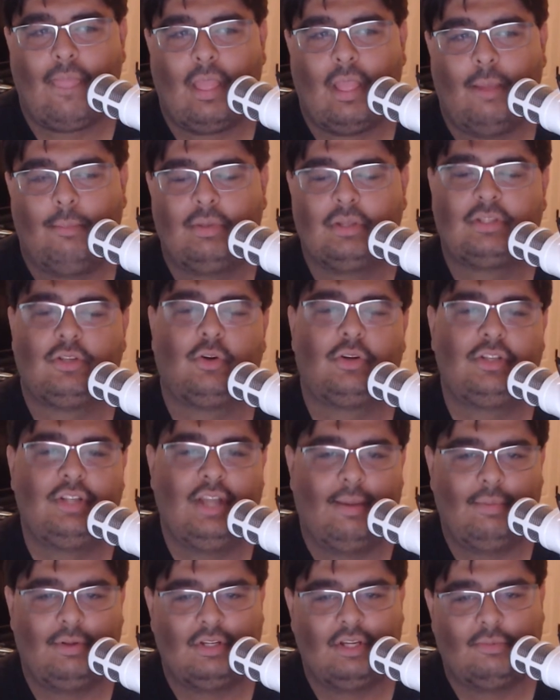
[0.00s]
But Store
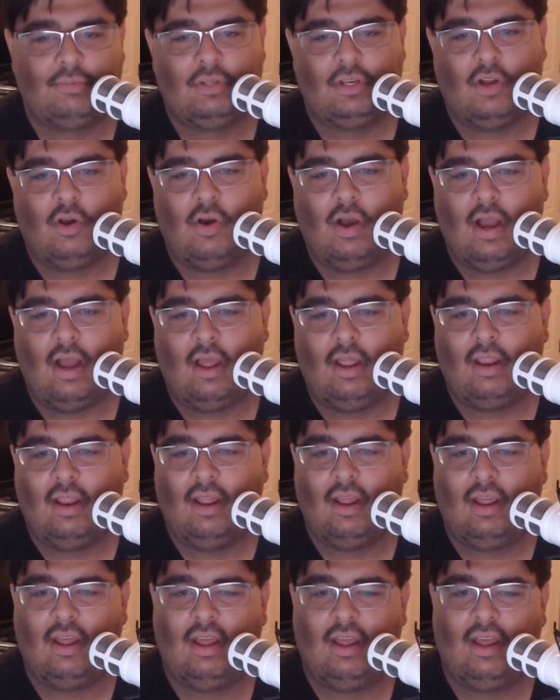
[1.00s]
Championships,
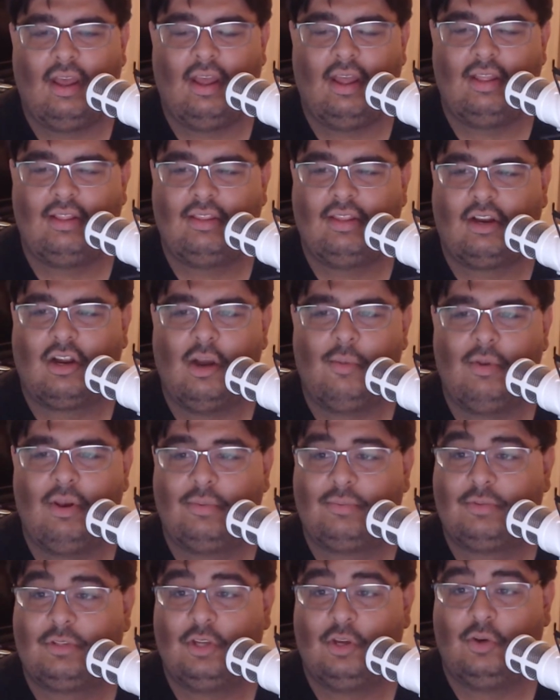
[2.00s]
they're coming up
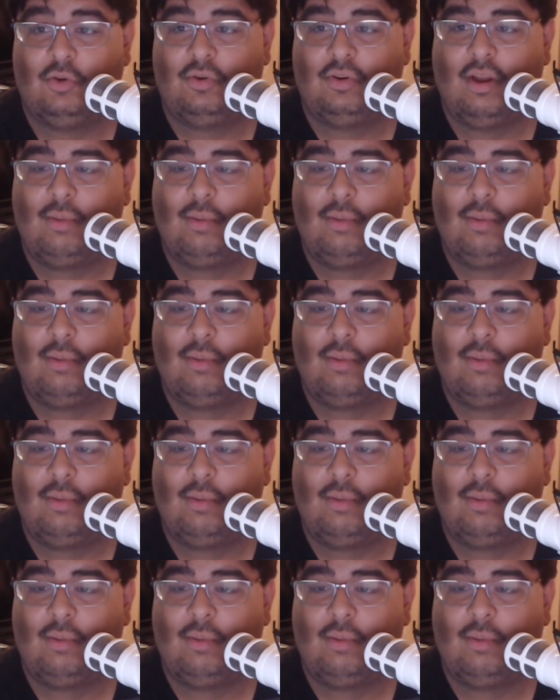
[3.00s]
soon.